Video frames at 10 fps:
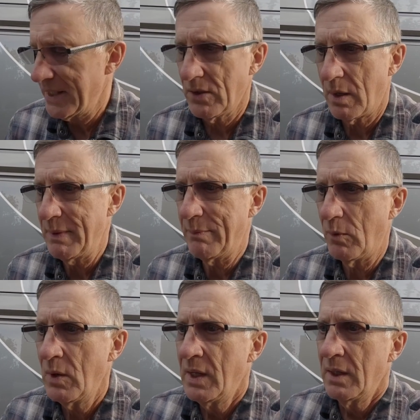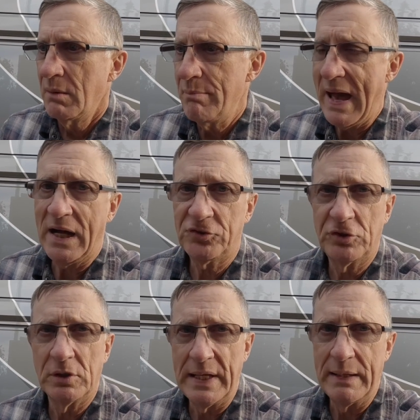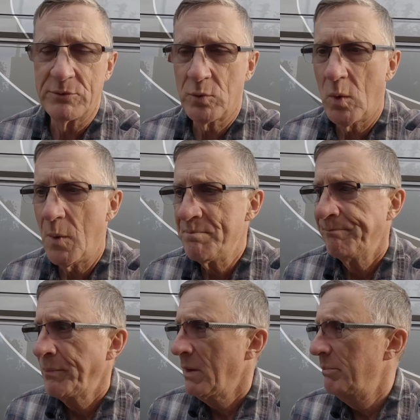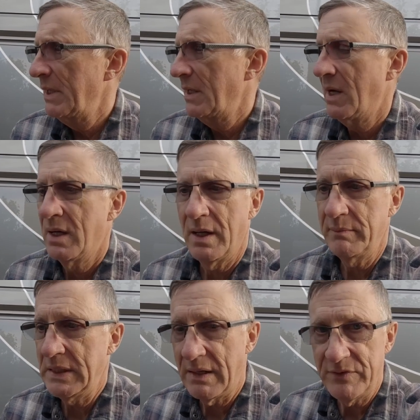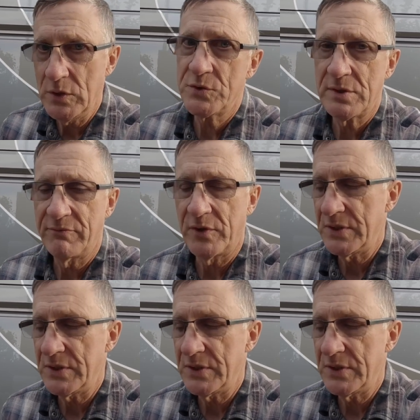A lot of people bash Lambswool, but I mean, I've used them for